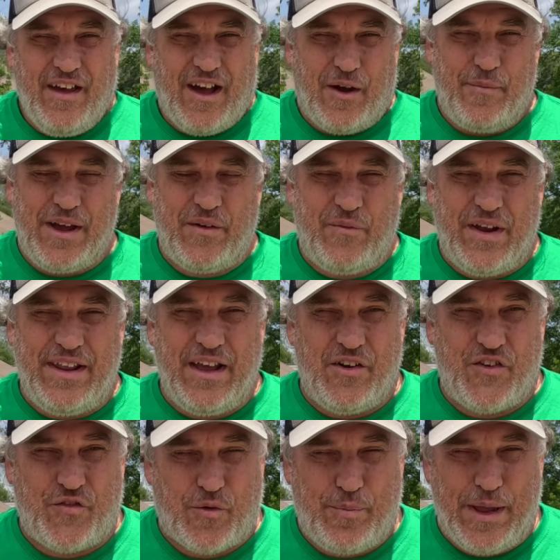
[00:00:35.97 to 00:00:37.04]
I make
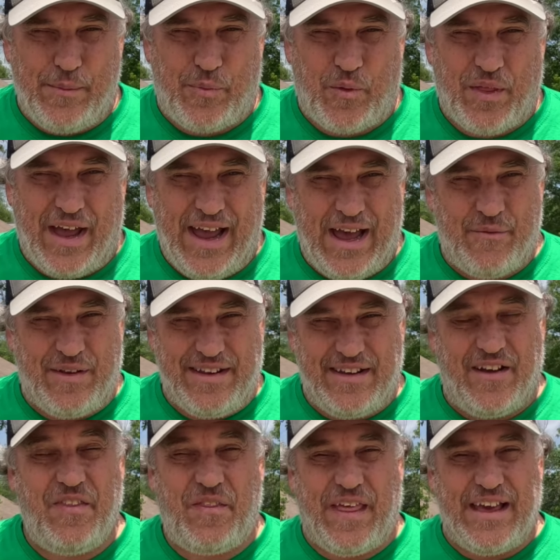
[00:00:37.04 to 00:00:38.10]
videos for people that haven't
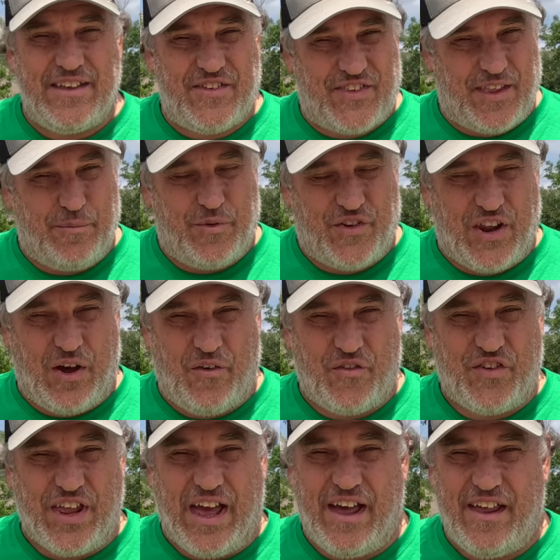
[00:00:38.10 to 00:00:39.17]
done things
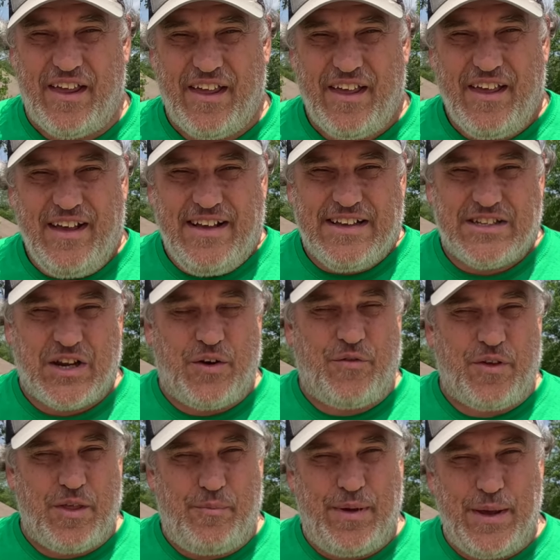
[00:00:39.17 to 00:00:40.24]
themselves yet. So
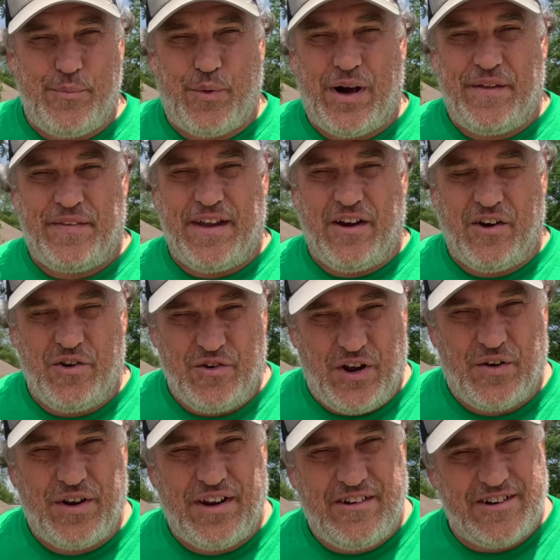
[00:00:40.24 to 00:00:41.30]
for the people out there who
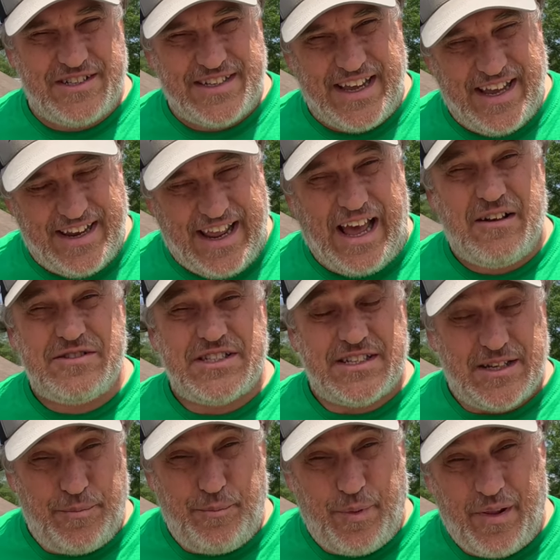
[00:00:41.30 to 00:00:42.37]
don't understand how
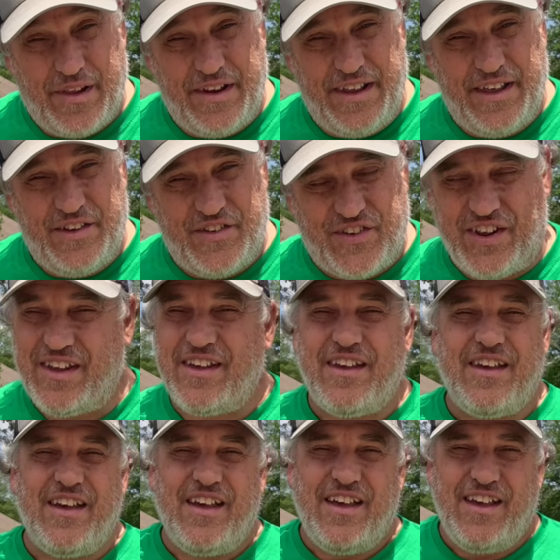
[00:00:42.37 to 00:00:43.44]
simple it is,
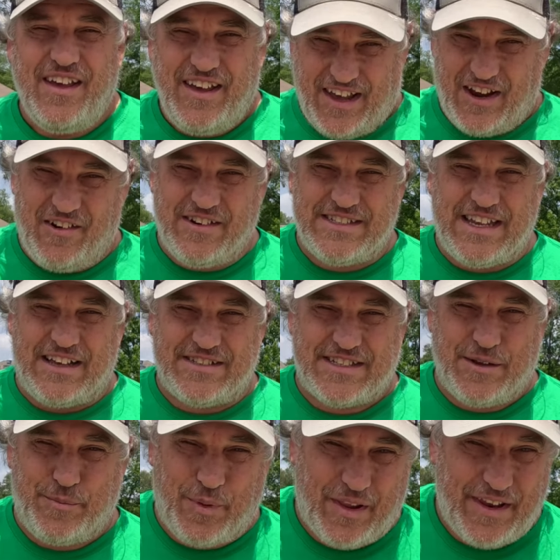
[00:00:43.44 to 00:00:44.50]
here is how
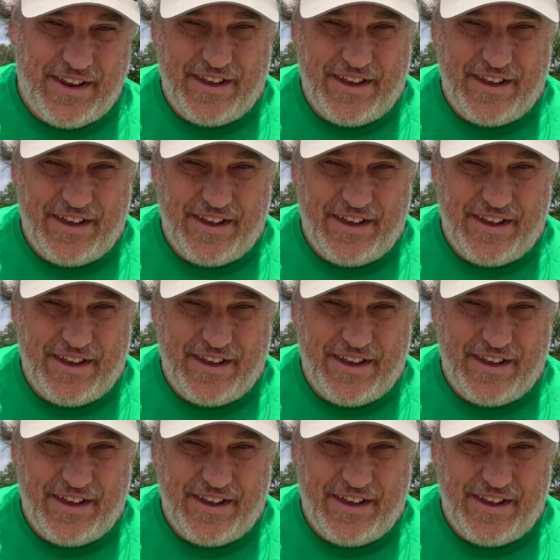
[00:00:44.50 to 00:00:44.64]
simple it